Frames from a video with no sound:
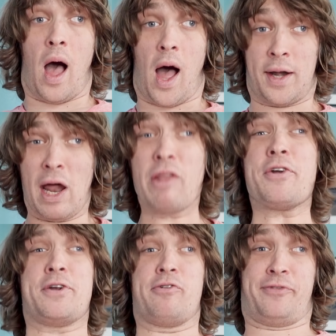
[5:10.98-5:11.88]

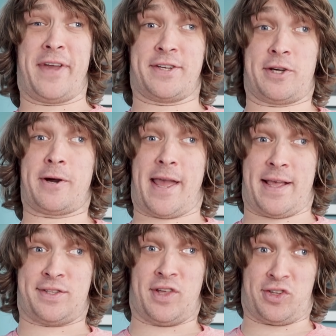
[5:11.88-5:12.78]
Another new feature
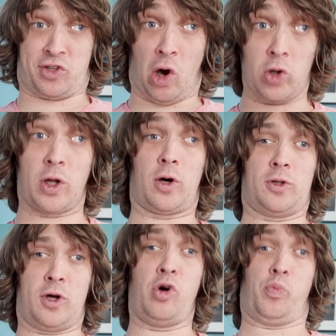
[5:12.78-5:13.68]
is the Solo
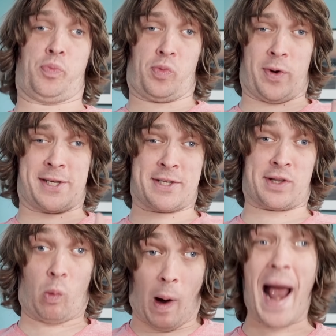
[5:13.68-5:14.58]
Loop, which is
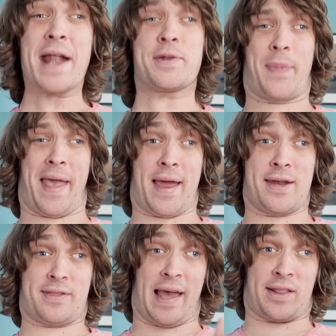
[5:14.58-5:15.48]
a watch
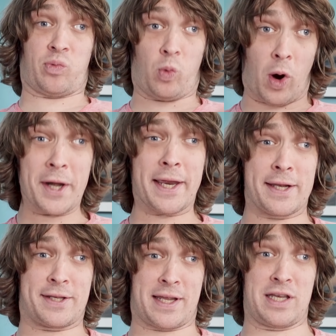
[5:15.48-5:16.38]
band that's one
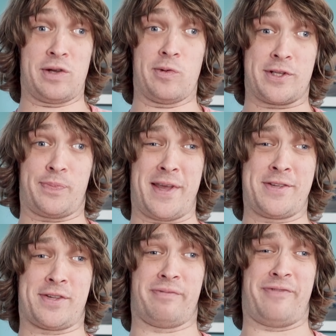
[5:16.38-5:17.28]
continuous
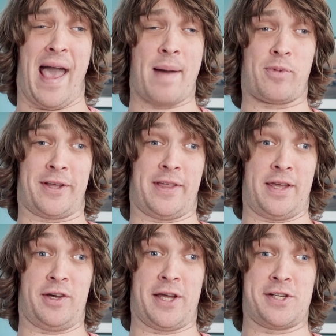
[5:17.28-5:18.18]
piece of fabric that
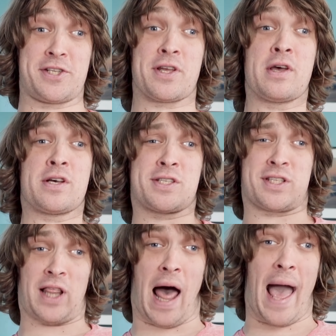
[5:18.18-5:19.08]
you can just
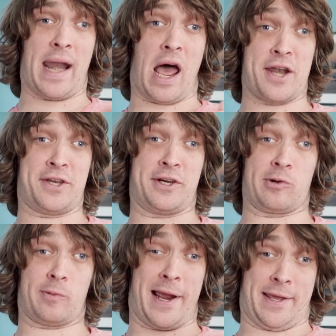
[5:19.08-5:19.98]
slide onto your
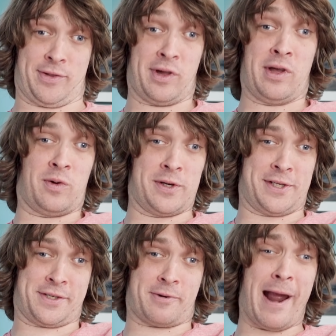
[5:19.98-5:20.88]
wrist, which
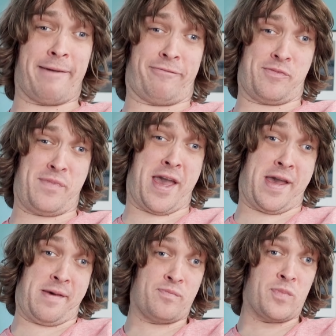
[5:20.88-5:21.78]
is great for me.